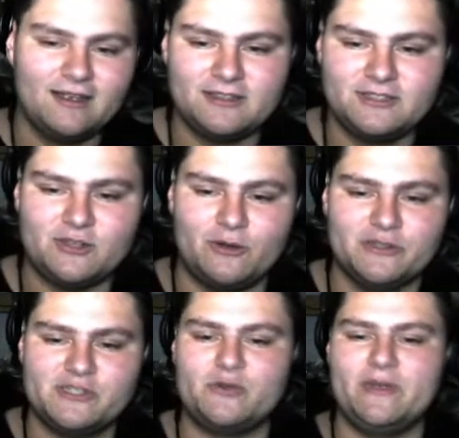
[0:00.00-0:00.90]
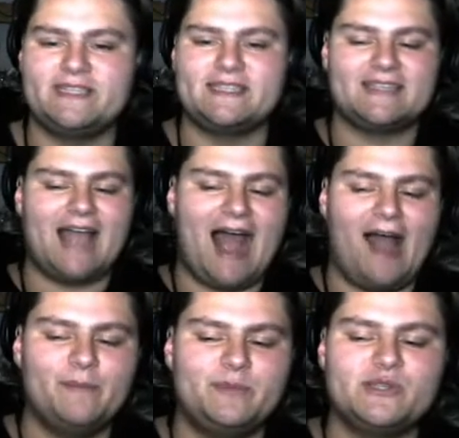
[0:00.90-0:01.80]
Joel squeezes
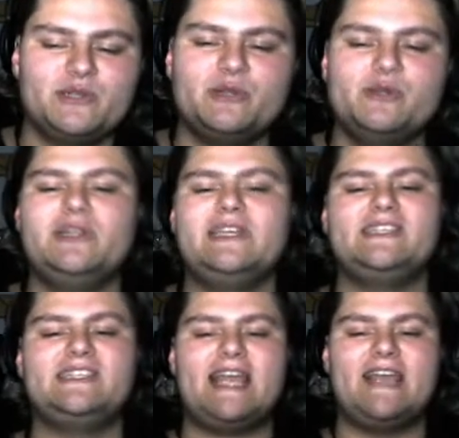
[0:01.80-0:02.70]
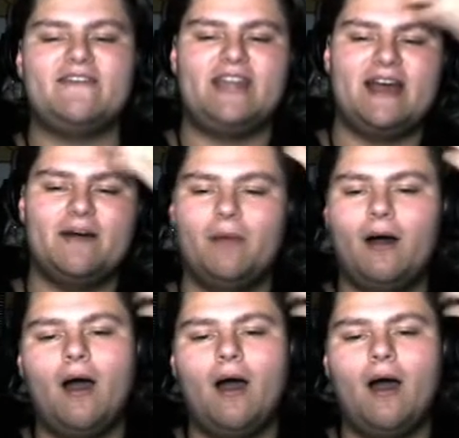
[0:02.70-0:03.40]
absolutely saved him.